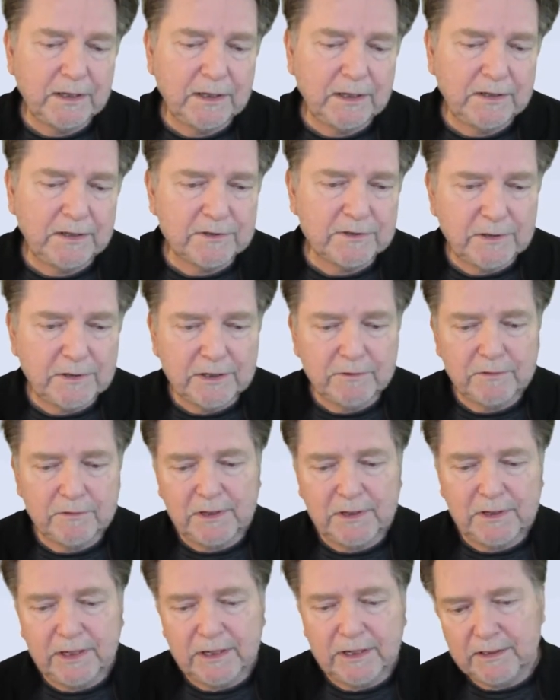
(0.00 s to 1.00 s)
and so they
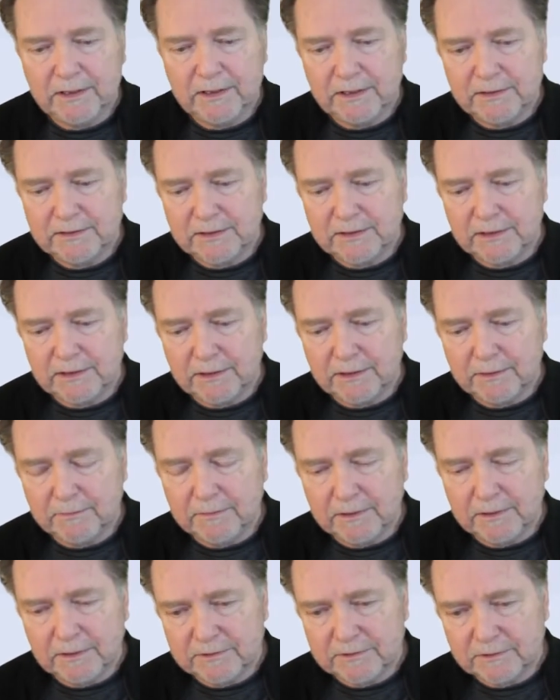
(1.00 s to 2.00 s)
create these
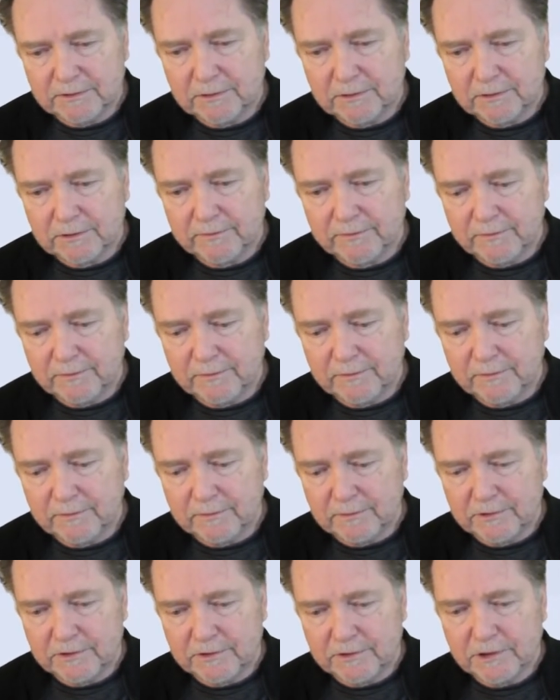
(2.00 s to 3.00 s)
sort of
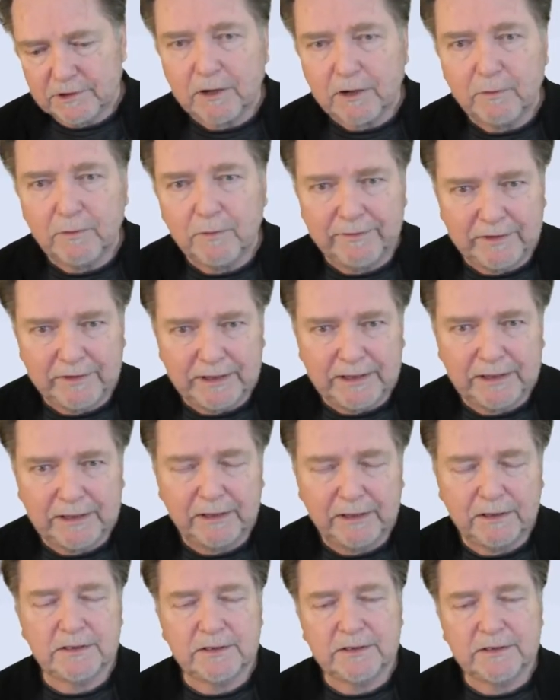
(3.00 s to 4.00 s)
shockwave
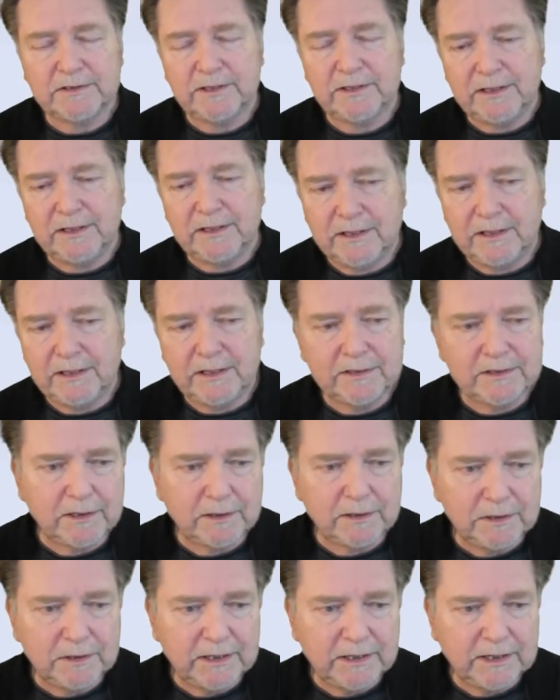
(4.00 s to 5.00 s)
analysis. They did this
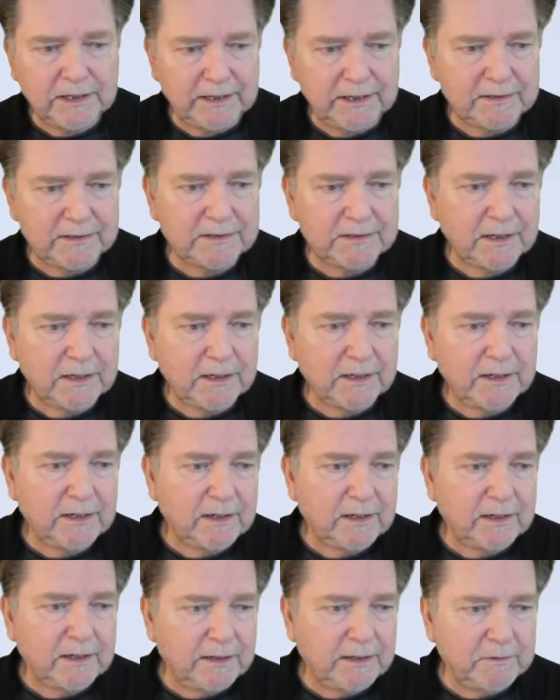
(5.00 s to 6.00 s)
on planes.
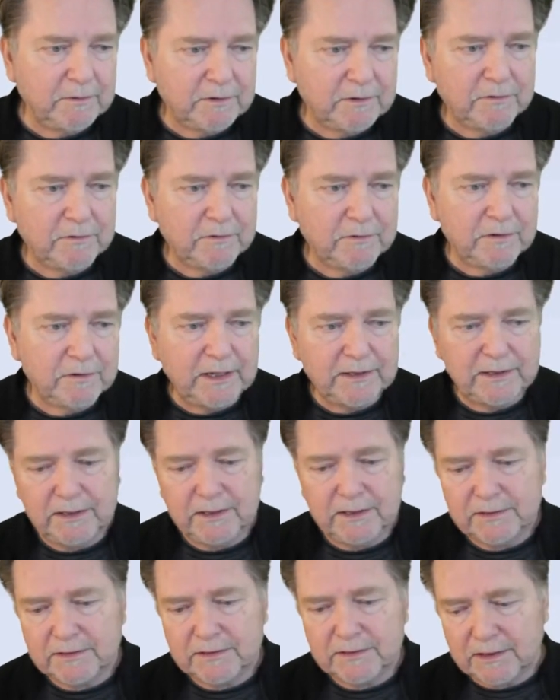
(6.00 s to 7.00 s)
They would create
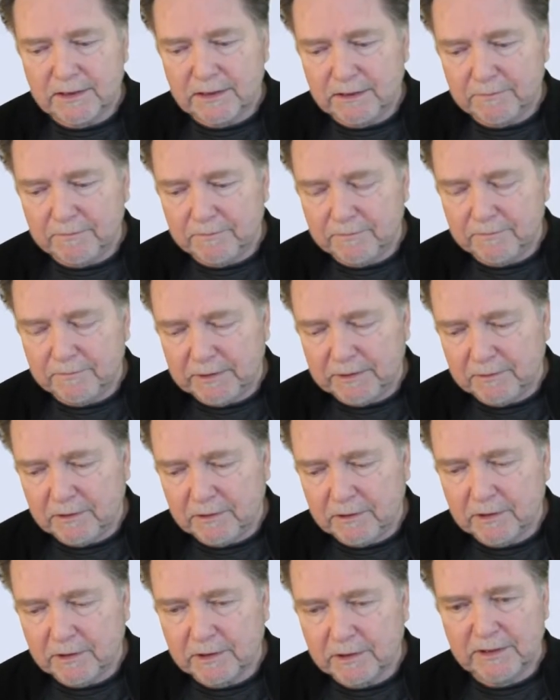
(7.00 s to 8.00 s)
these, they
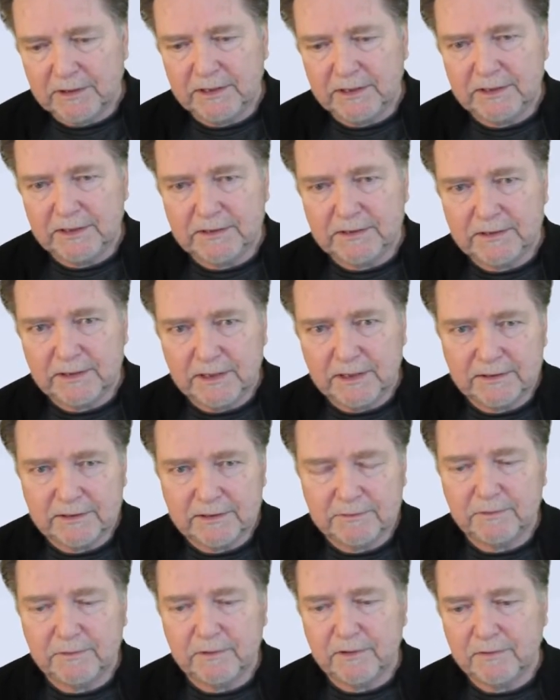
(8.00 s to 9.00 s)
would look at these
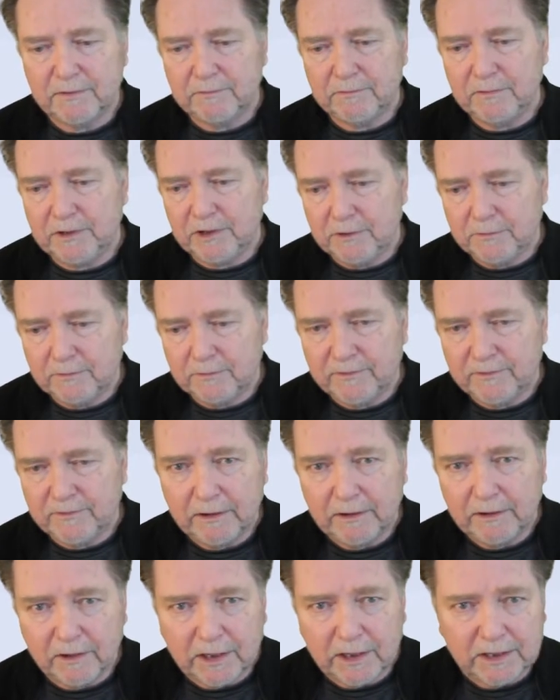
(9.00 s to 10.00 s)
things with, when you
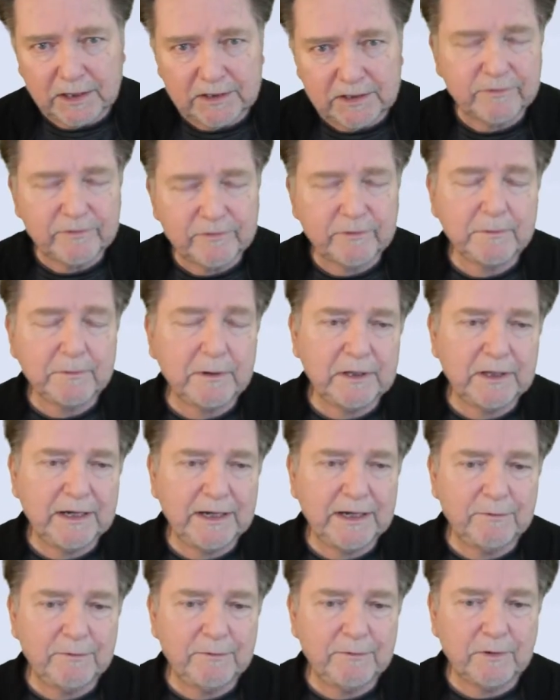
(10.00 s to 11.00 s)
fire guns from a
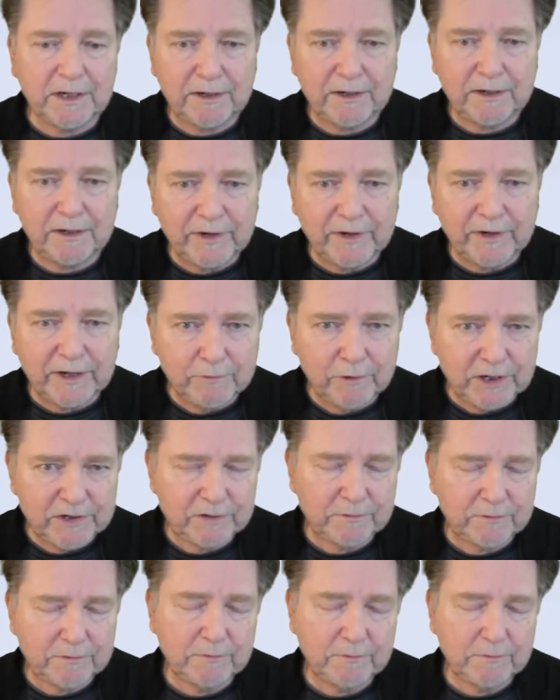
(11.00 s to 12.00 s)
plane, what kind of
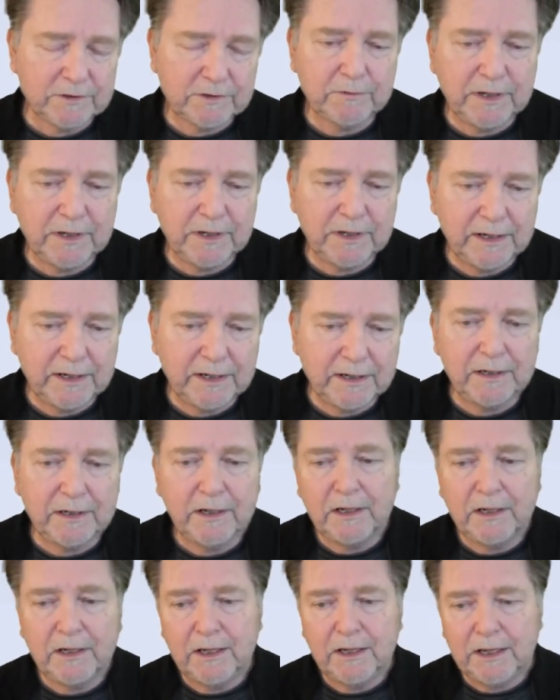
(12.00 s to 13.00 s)
vibration was created,
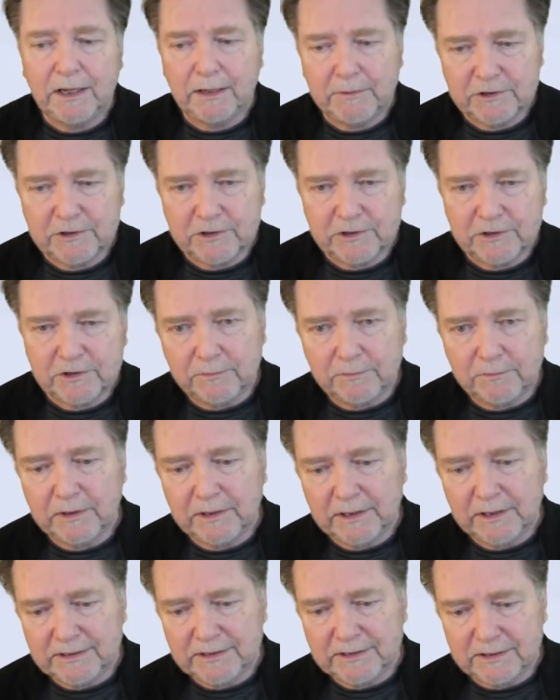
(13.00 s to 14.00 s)
how much could the
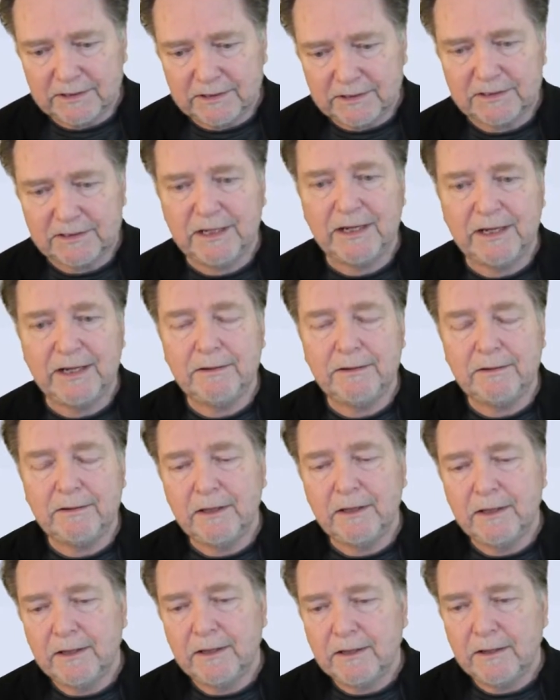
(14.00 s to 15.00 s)
plane sustain,
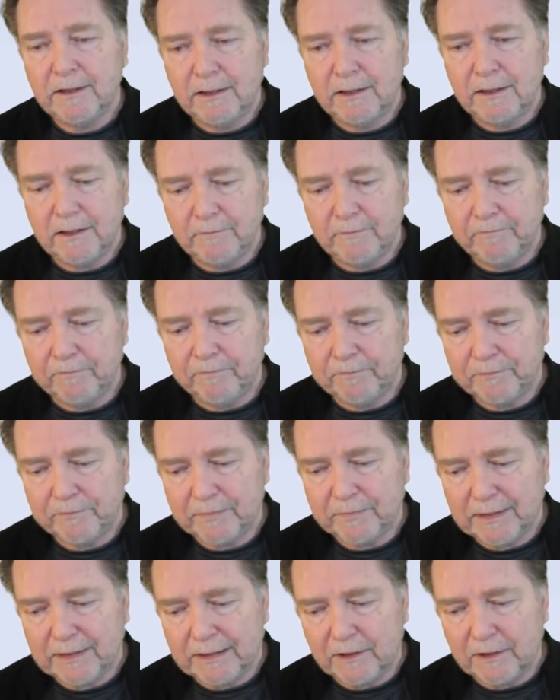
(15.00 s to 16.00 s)

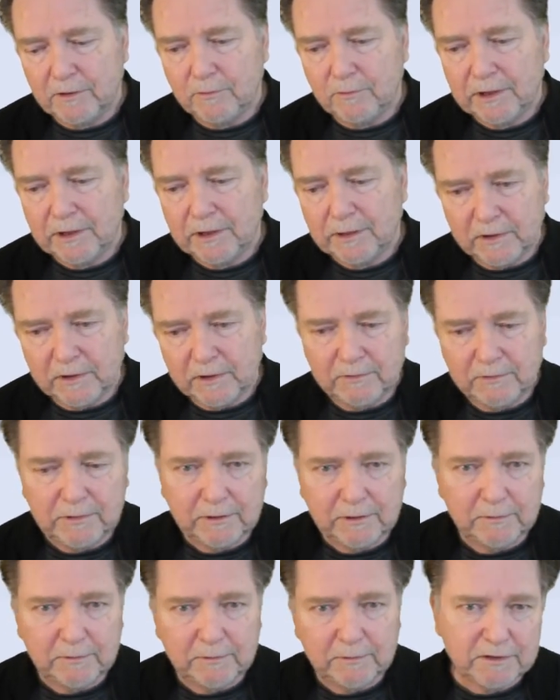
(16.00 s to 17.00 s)
where
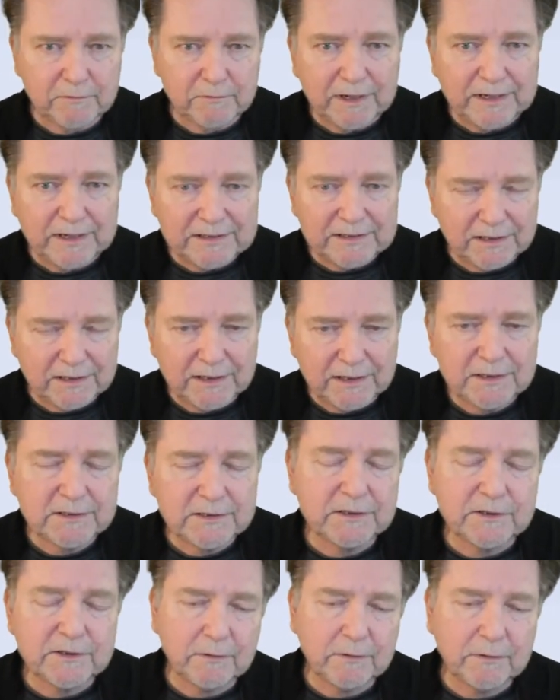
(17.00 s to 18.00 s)
was the
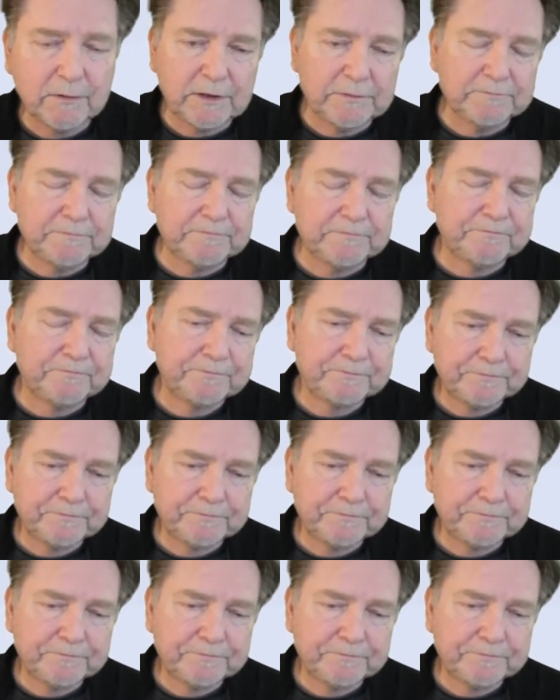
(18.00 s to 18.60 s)
resonance, and so on.